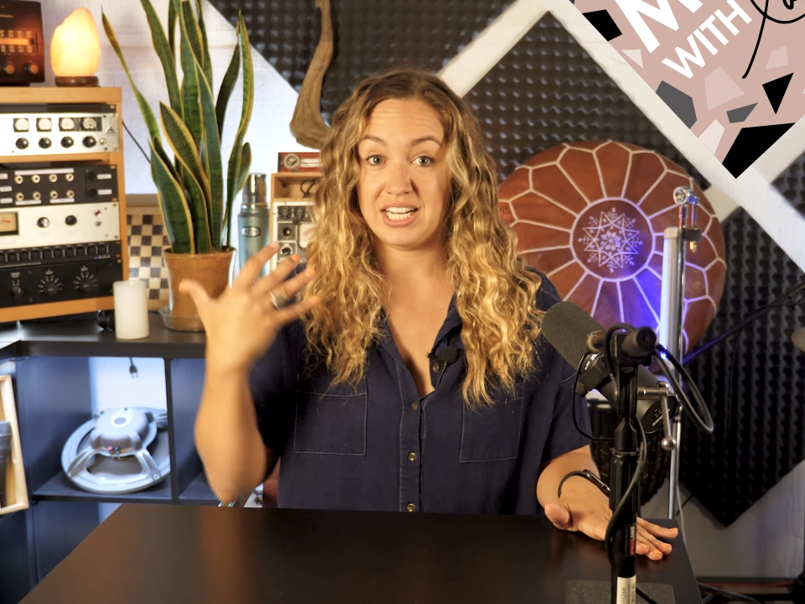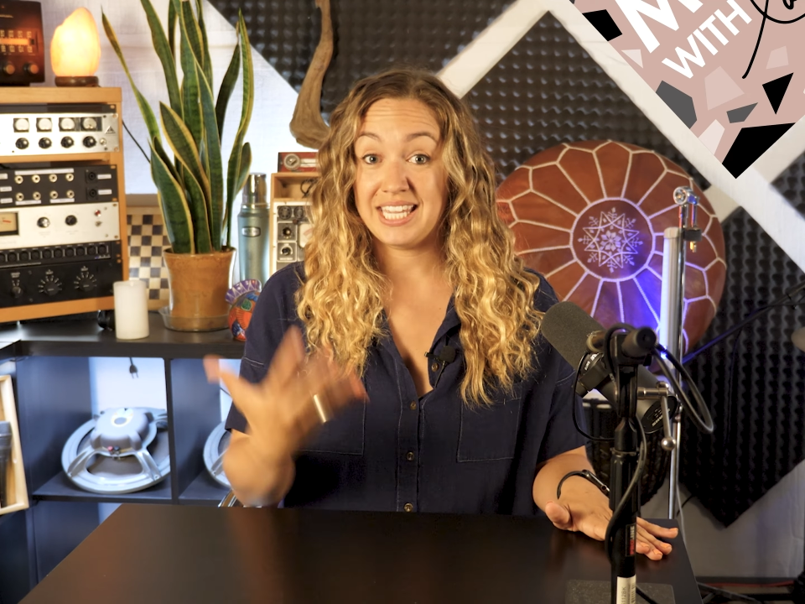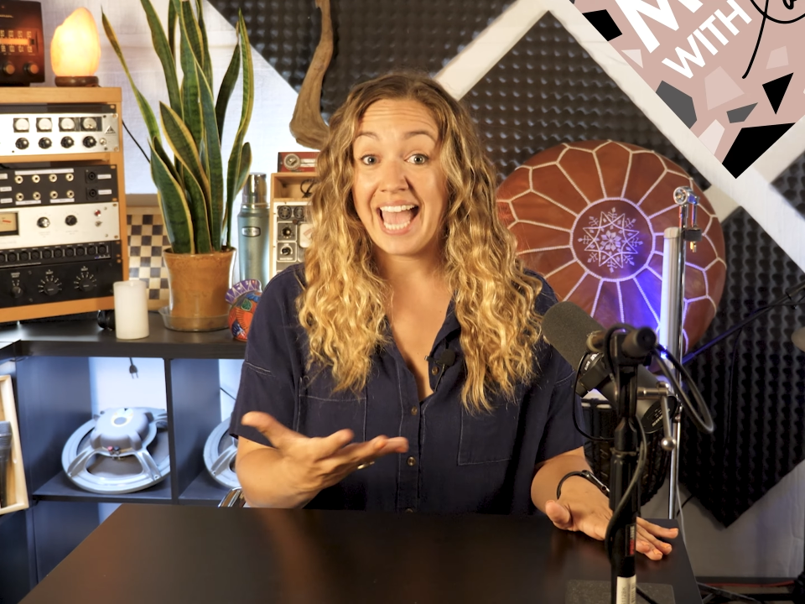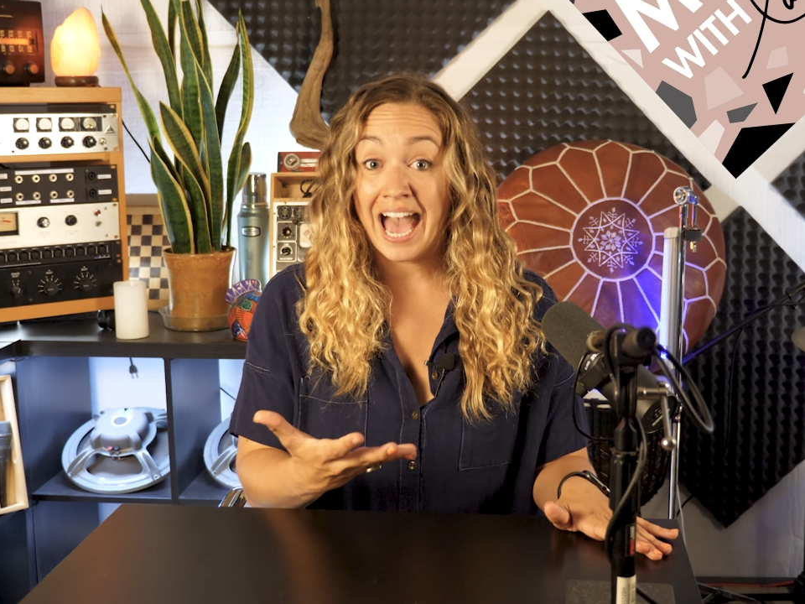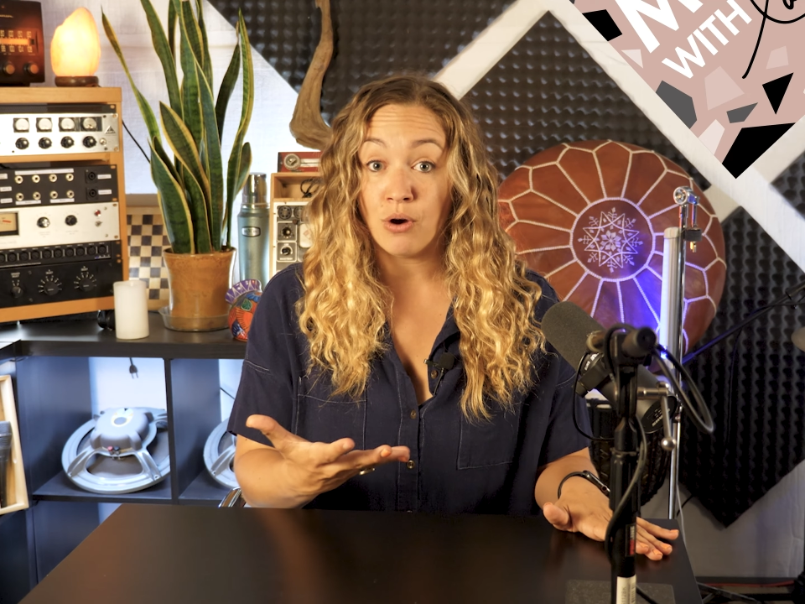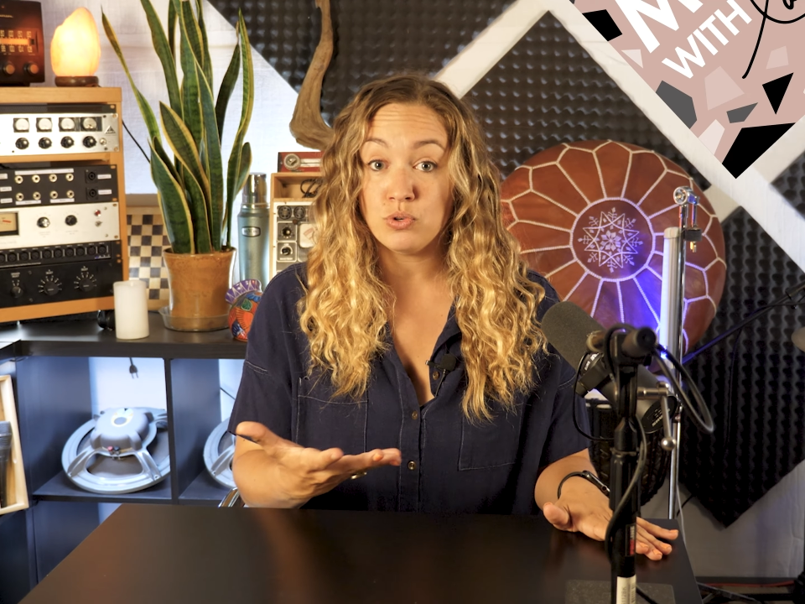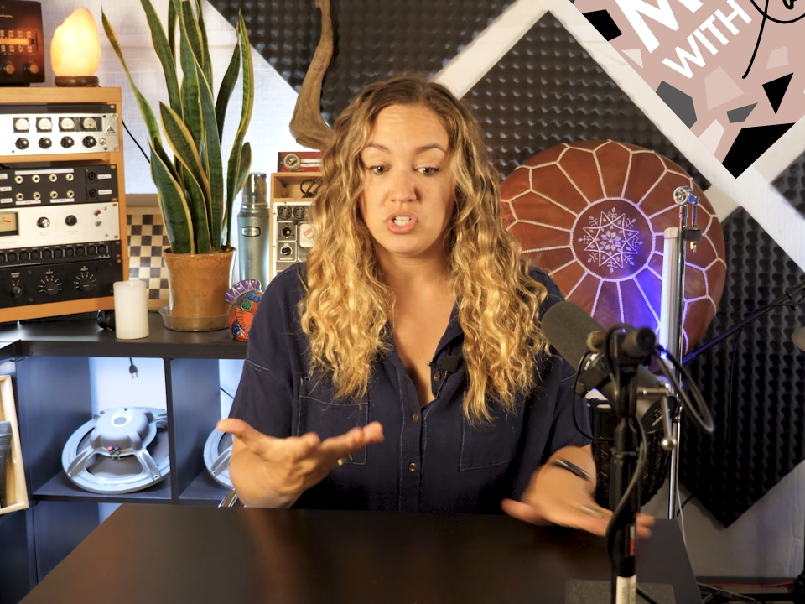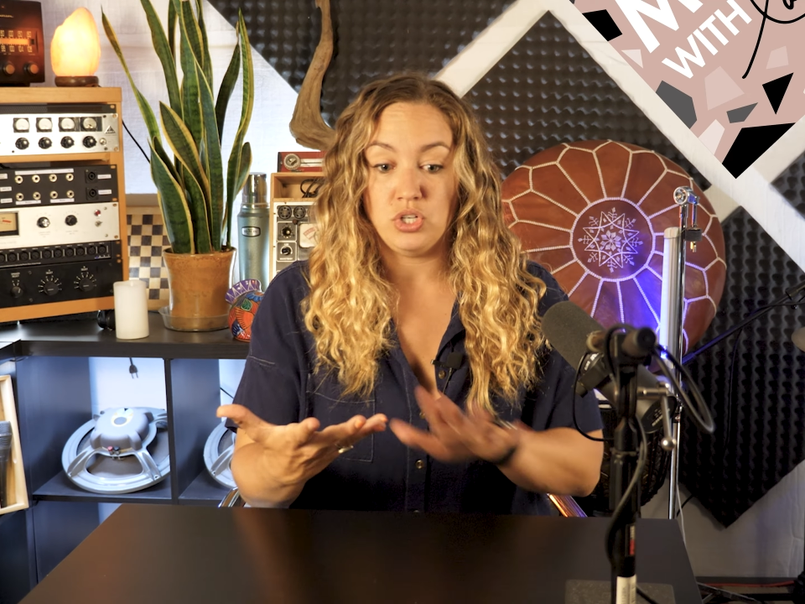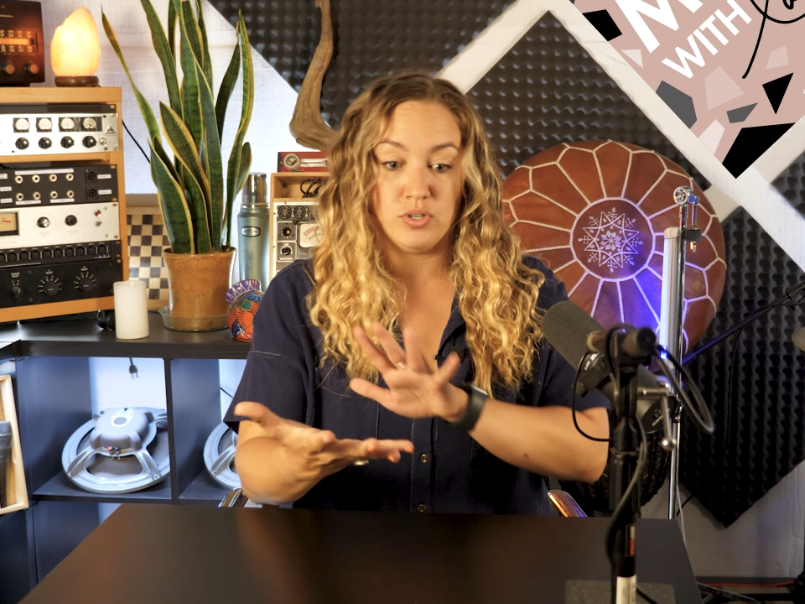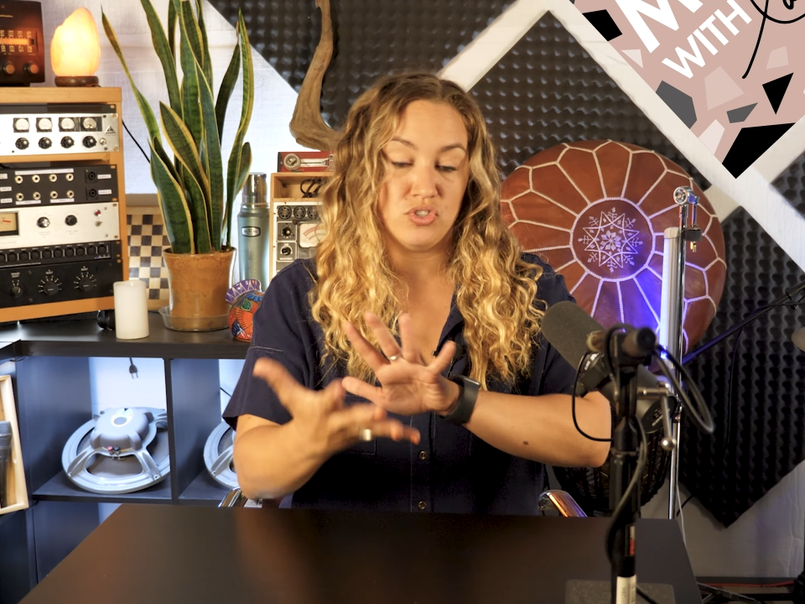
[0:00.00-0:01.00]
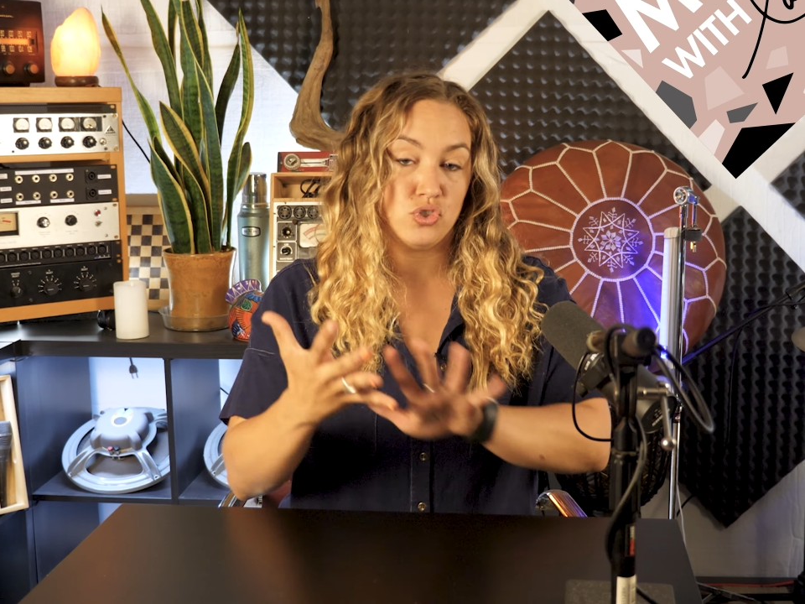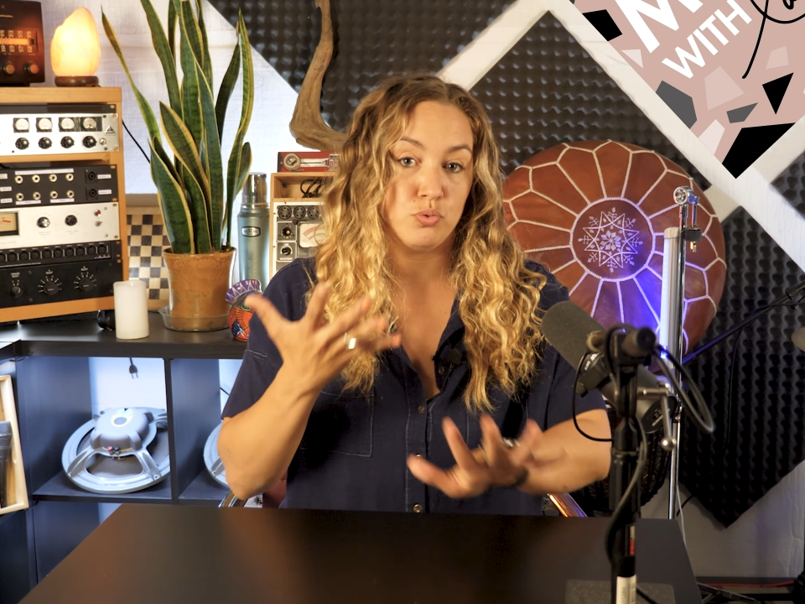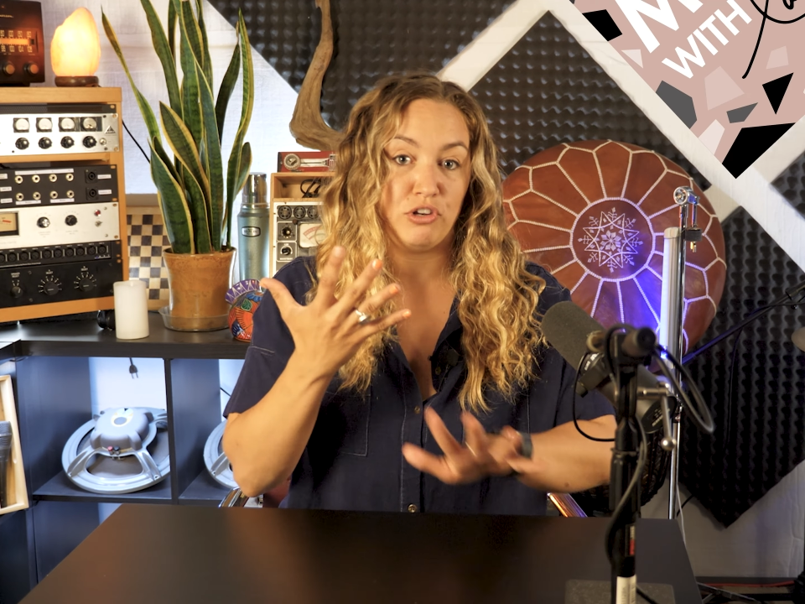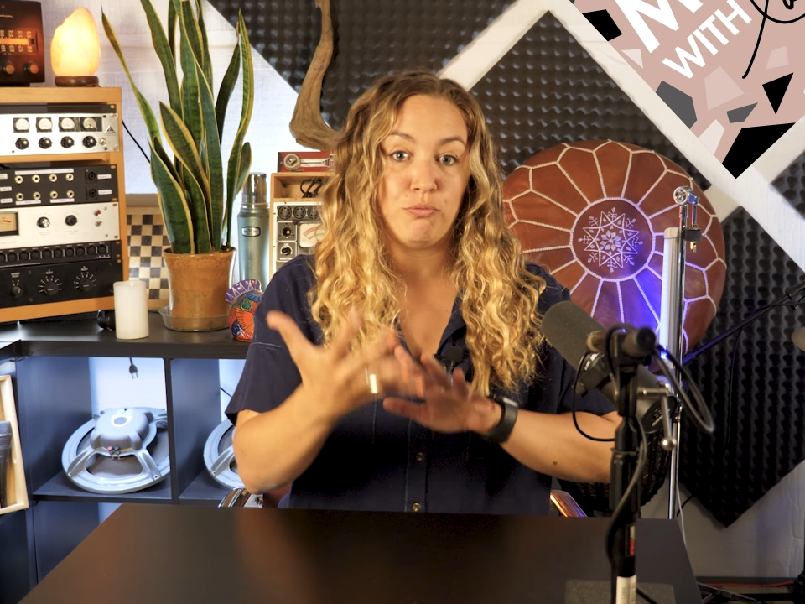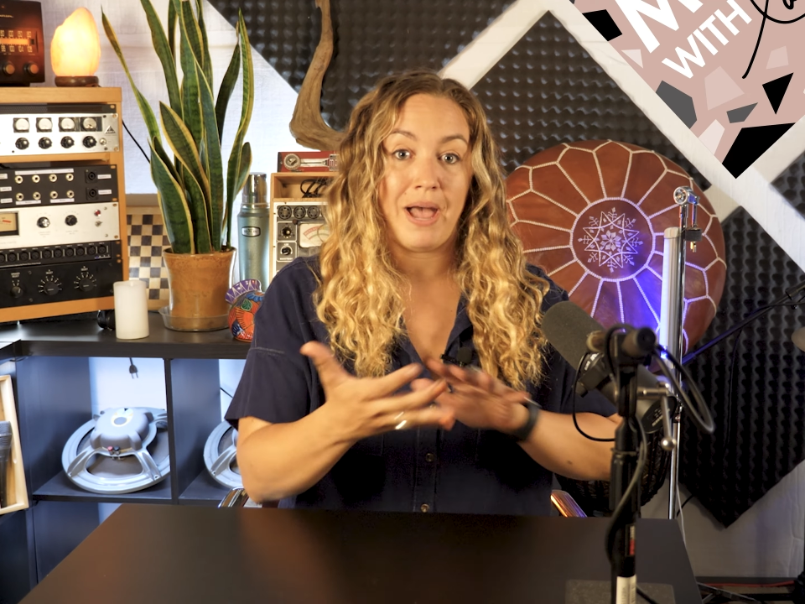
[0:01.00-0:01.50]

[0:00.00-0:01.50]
account and you can switch